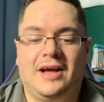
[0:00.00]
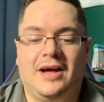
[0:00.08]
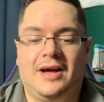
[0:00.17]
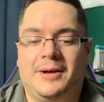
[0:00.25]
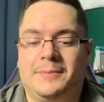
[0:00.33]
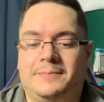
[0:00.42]

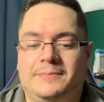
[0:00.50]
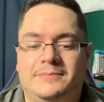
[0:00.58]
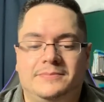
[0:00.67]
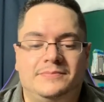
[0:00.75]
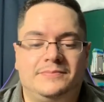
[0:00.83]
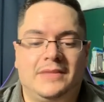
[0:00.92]
I
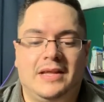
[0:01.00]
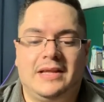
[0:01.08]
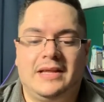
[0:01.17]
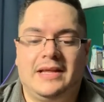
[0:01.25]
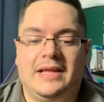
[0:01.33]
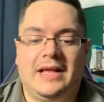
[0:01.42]

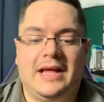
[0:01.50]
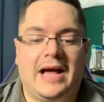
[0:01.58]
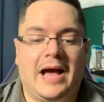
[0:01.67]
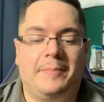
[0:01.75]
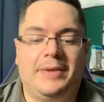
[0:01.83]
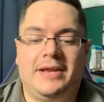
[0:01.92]

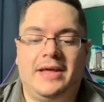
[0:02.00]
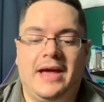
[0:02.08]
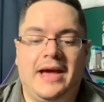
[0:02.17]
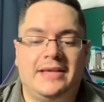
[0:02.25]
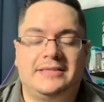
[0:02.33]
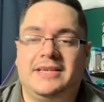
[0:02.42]
mean, it
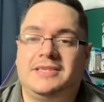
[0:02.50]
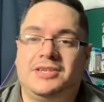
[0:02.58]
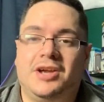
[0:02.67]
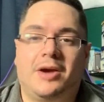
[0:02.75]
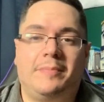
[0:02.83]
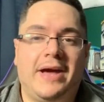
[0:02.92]
has
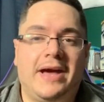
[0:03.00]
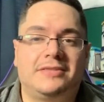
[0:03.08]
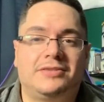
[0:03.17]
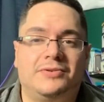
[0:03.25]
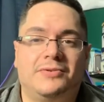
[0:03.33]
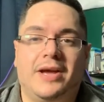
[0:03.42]
HDR
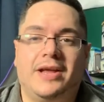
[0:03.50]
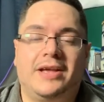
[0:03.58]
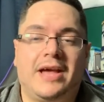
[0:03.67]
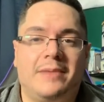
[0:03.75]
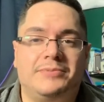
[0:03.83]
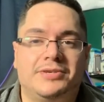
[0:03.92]
Passthrough and
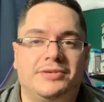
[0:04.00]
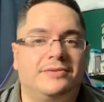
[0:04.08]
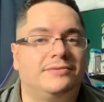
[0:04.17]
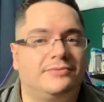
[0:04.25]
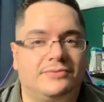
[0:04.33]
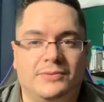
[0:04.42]
Capture,
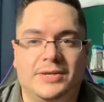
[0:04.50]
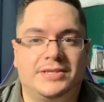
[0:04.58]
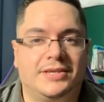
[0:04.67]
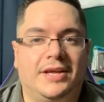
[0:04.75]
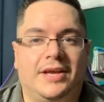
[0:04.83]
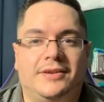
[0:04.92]

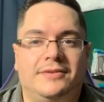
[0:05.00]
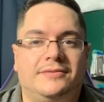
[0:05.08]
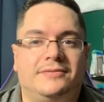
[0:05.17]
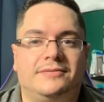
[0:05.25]
which again,